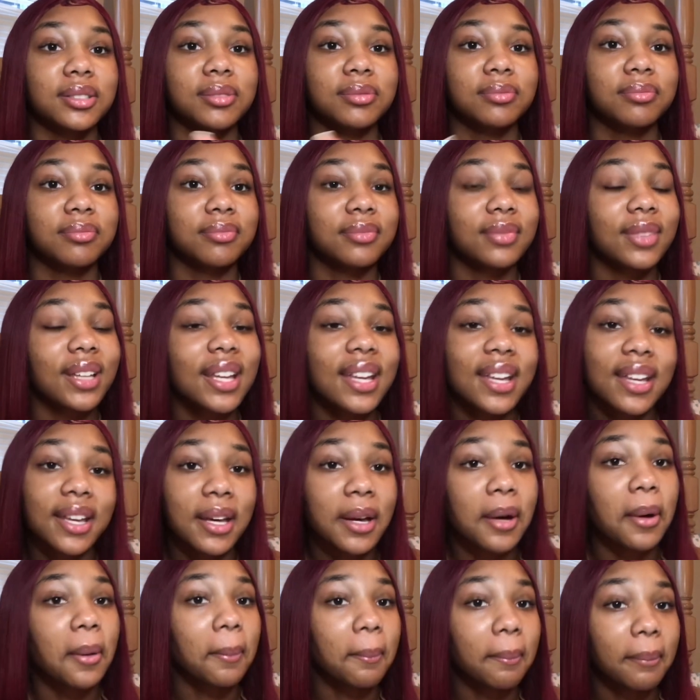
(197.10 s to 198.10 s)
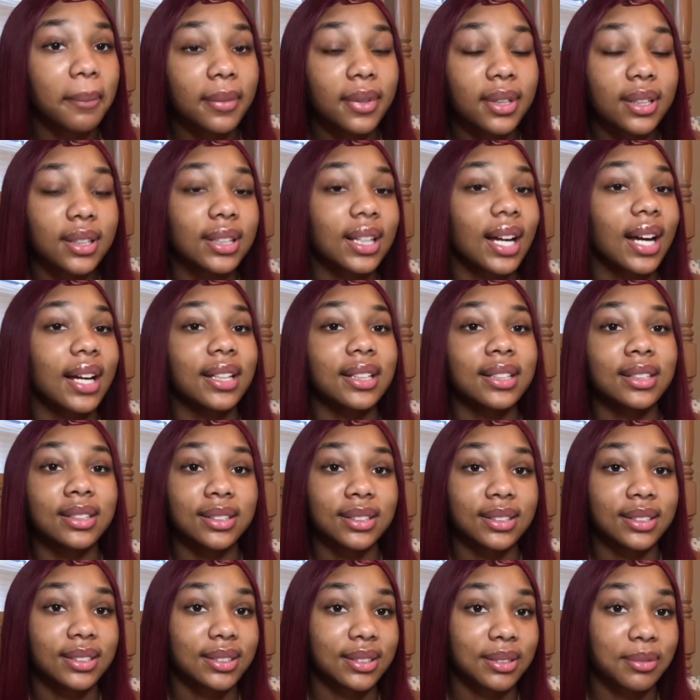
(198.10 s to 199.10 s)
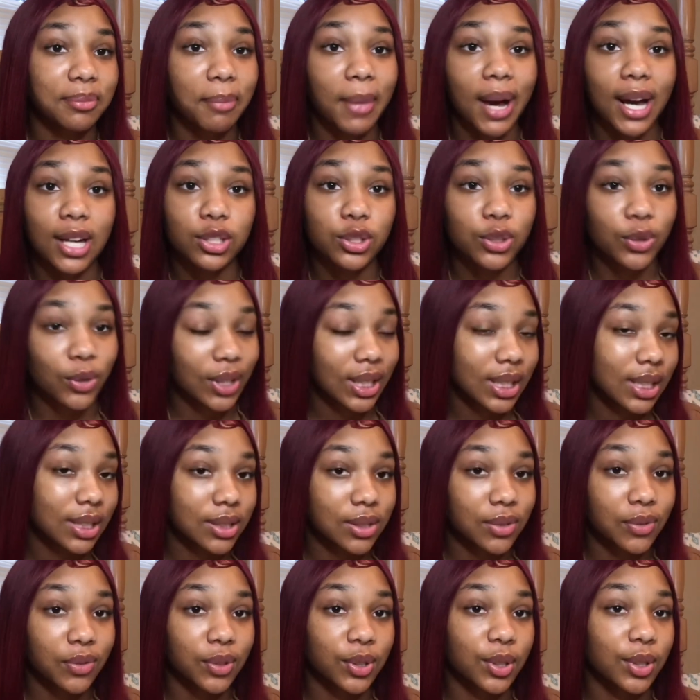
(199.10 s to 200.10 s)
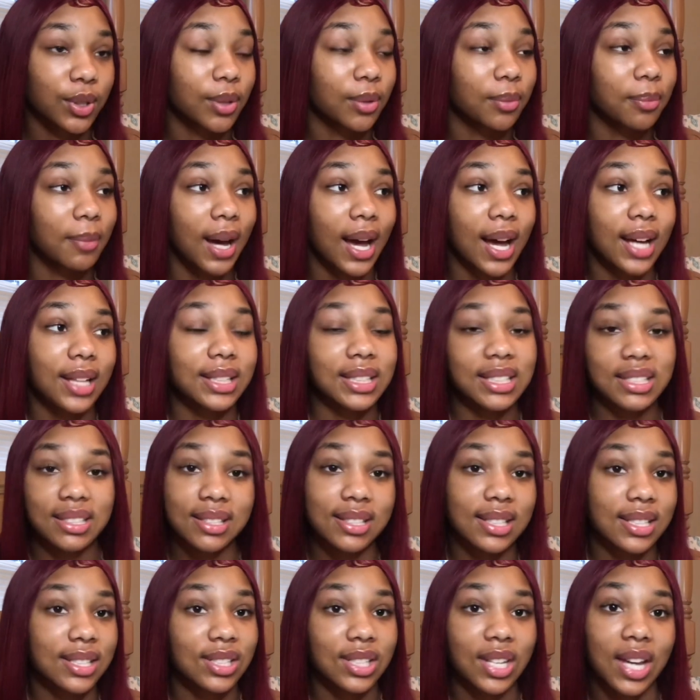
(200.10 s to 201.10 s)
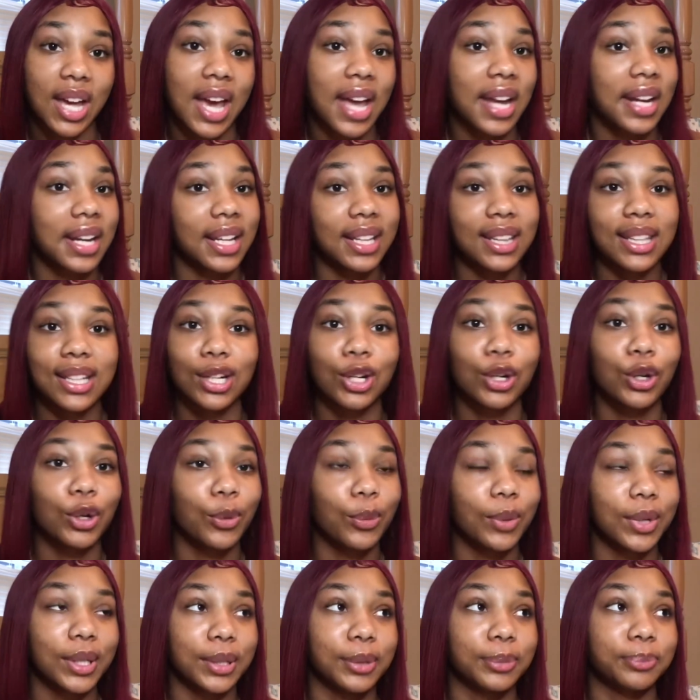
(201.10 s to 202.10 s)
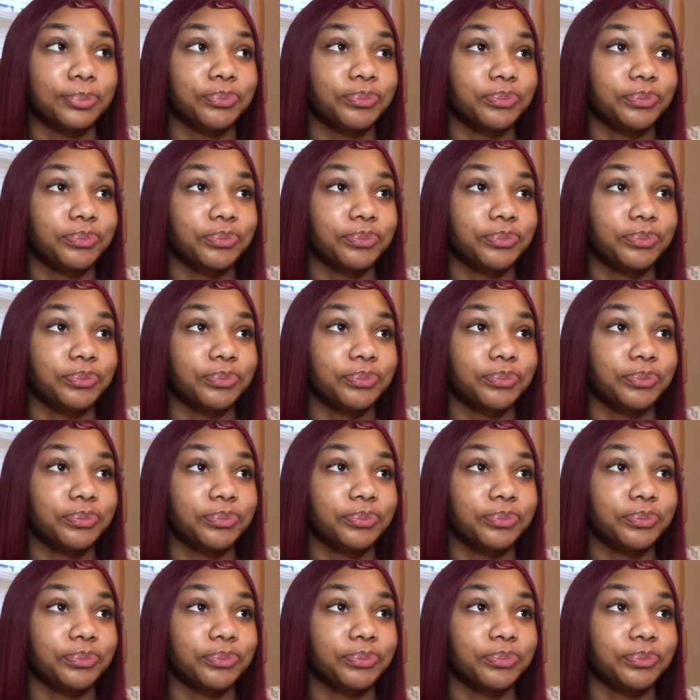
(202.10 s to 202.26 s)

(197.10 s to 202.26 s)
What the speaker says: him. Like, my transfer, my decision had nothing to do with him.